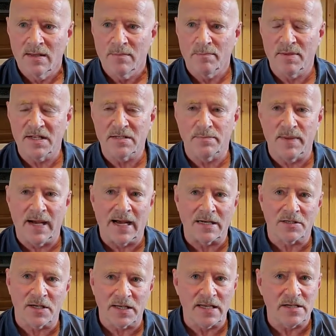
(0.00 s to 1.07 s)
bitch
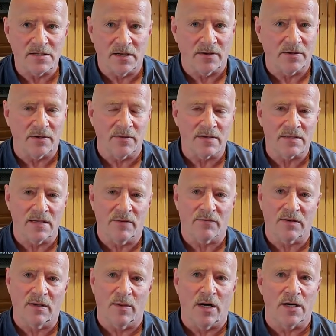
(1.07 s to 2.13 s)
bashing each other and stuff.
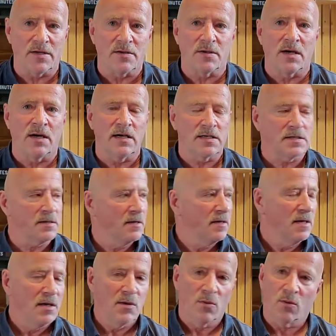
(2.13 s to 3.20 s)
Come on, you guys.
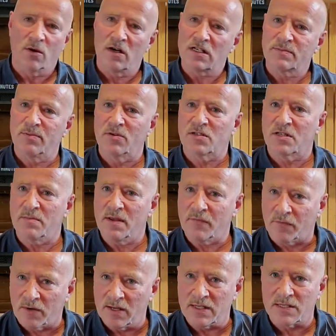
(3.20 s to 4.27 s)
We're all supposed to be
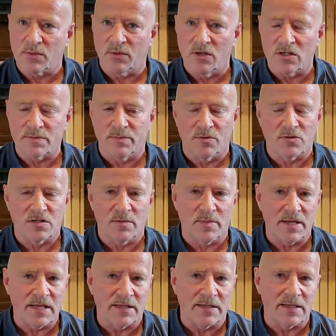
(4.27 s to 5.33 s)
friends. We're all supposed to
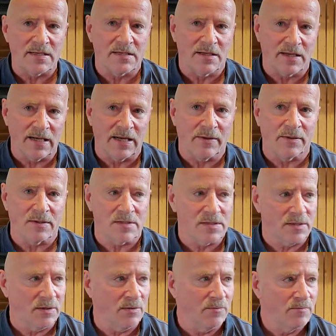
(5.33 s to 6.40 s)
be in this together.
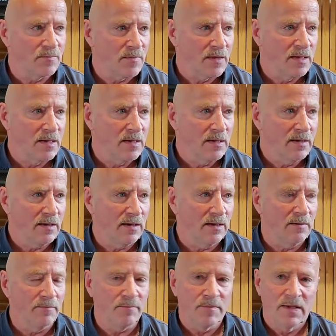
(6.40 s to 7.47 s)
So,
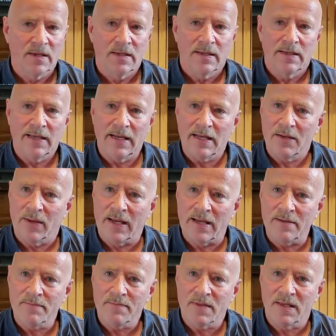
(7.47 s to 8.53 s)
um,
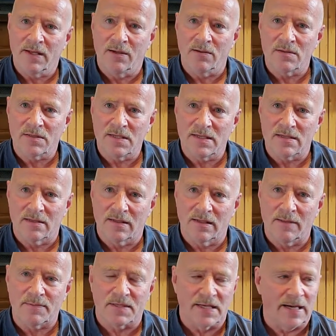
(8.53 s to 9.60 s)
anyway, you know, she's a little
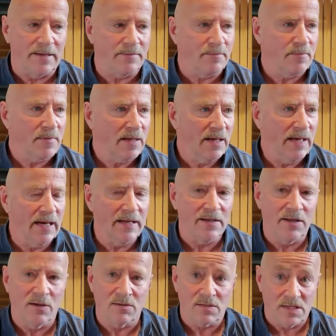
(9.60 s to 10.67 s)
upset and,
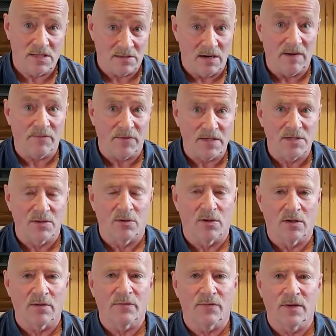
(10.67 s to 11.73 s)
you know, she's awfully
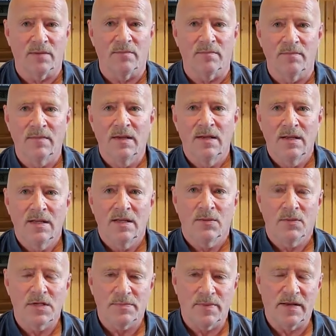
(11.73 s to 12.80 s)
sore from.
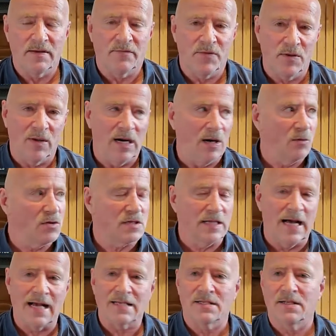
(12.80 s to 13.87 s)
We spent a few hours
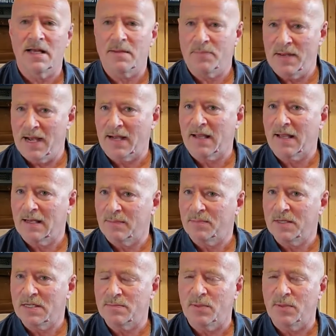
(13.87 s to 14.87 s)
last night packing up these